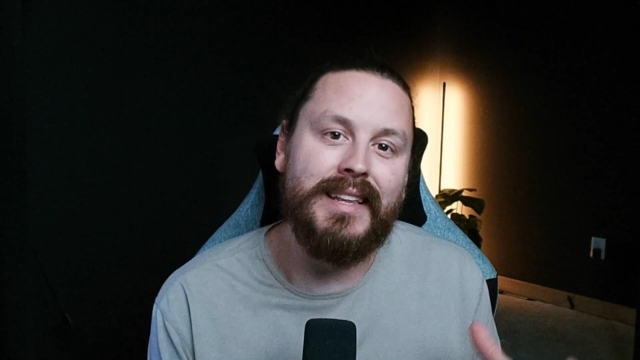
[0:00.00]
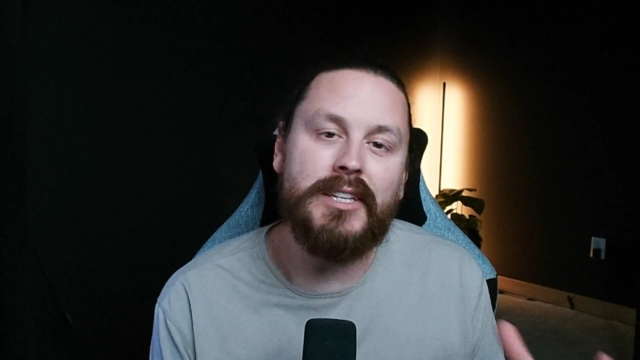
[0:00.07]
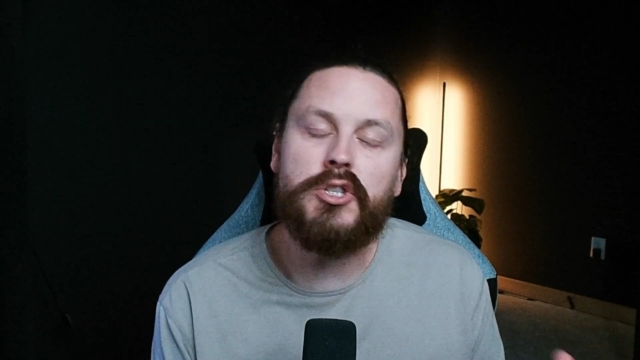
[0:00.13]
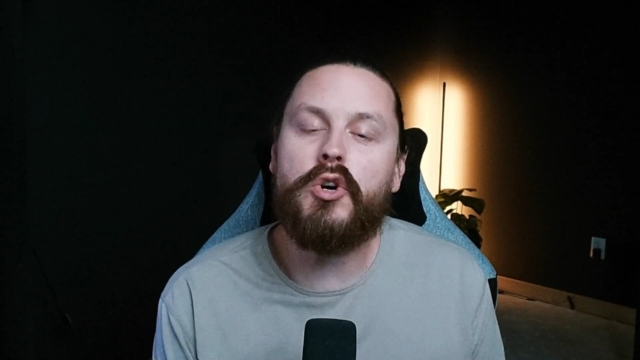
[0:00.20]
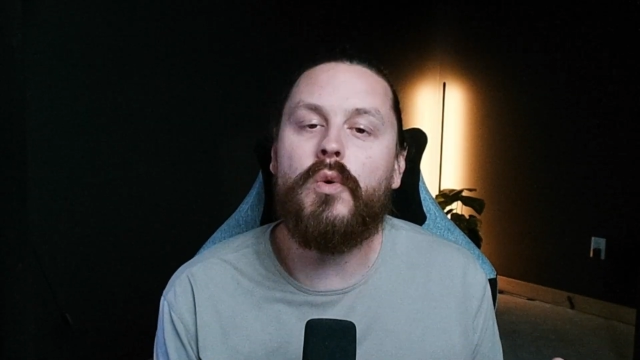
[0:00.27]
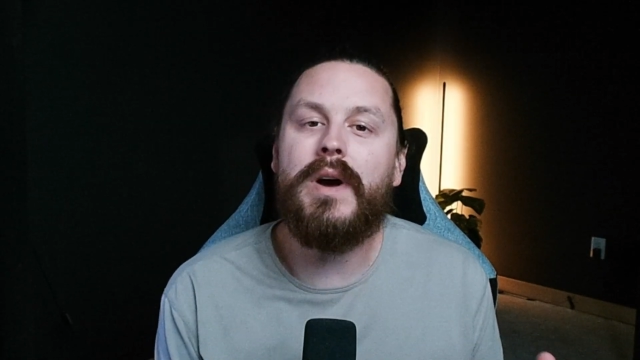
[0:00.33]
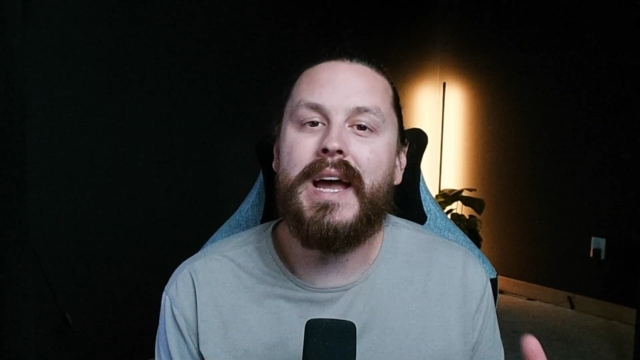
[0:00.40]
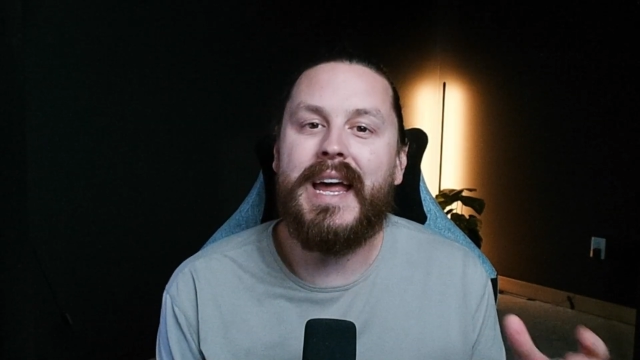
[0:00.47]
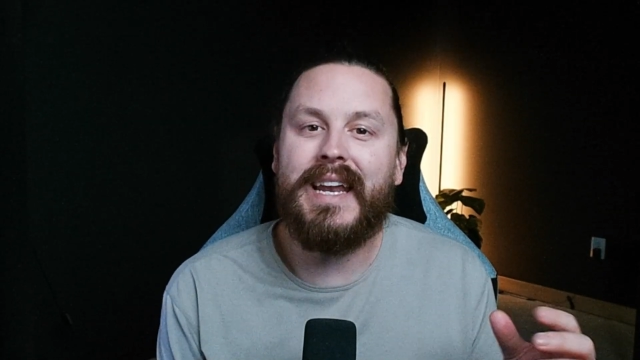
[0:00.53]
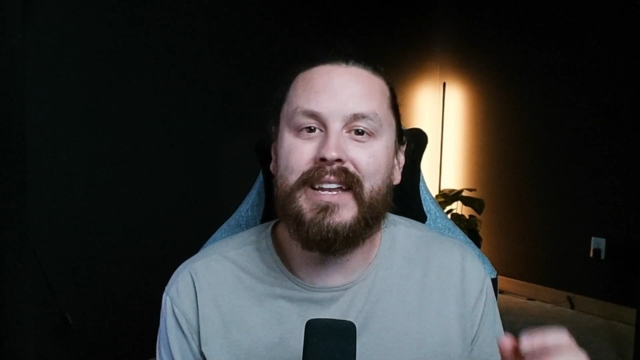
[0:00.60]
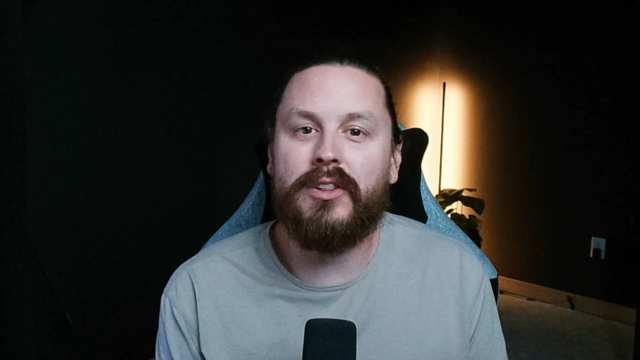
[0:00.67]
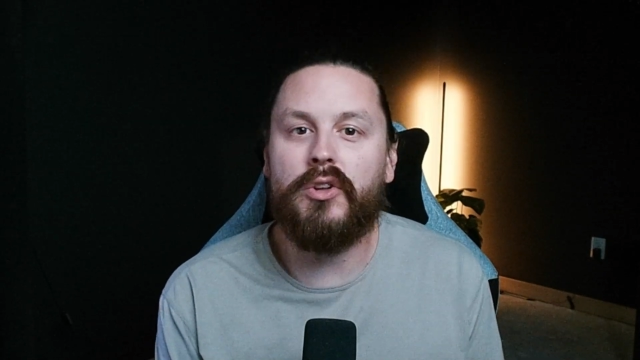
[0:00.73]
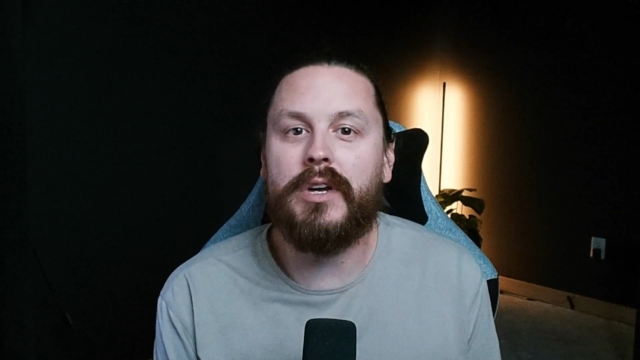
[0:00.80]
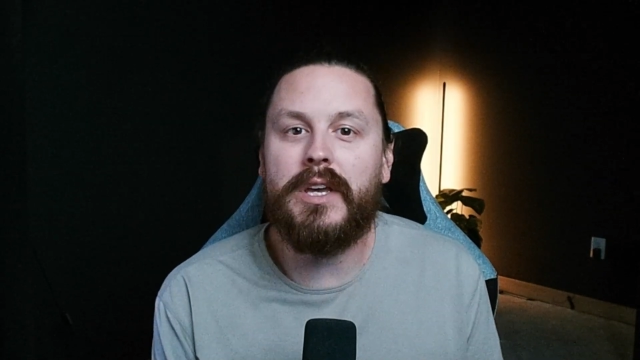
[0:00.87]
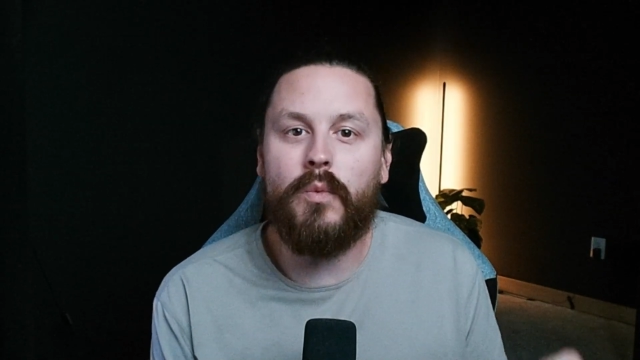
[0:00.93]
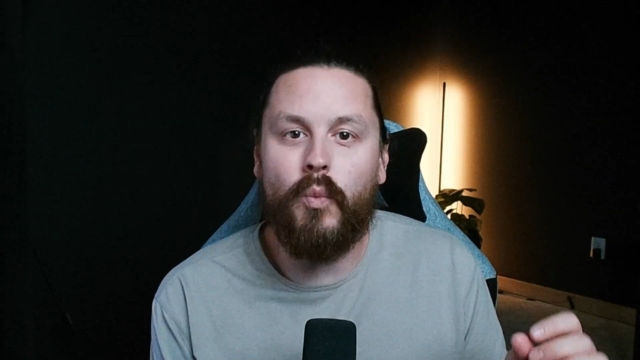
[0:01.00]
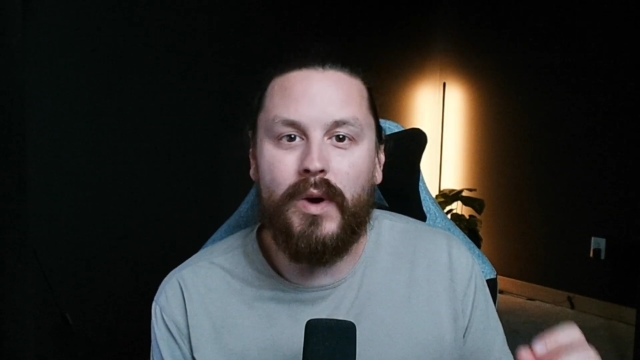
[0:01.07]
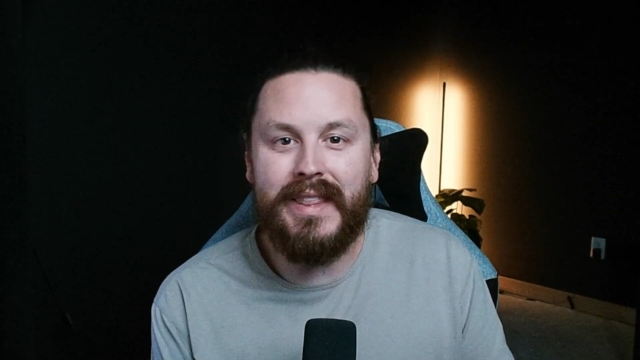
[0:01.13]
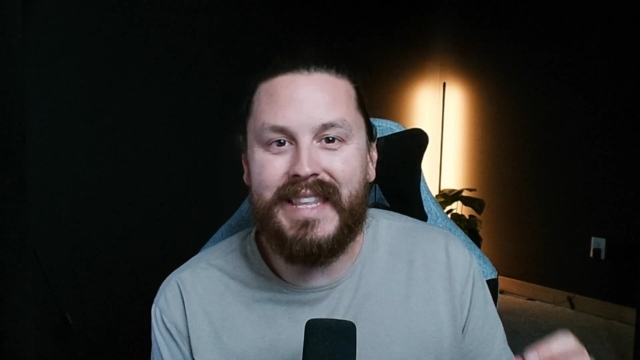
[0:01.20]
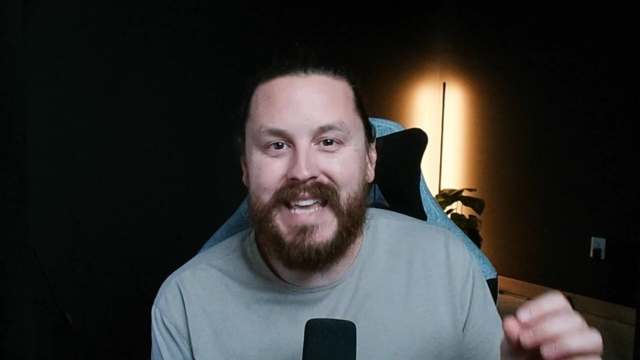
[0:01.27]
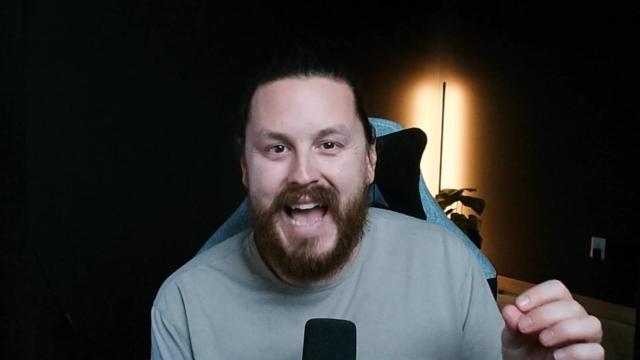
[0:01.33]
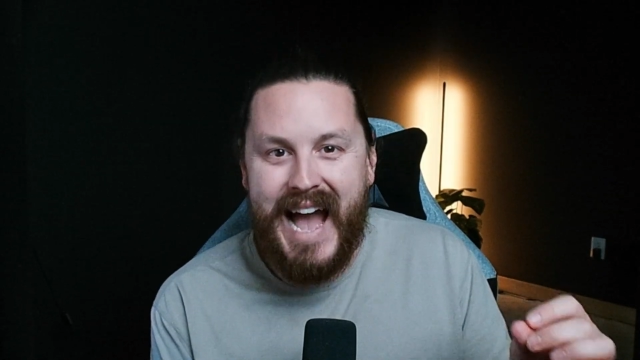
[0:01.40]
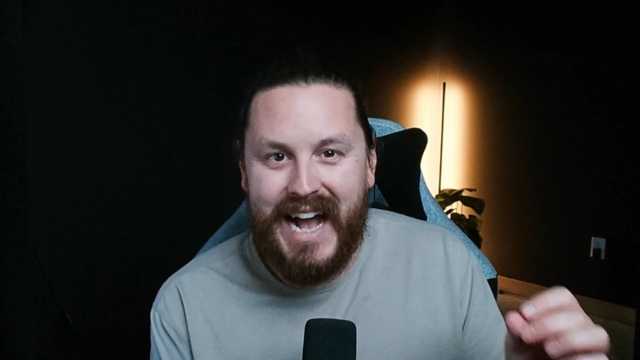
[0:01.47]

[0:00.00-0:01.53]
let's go ahead and look at what the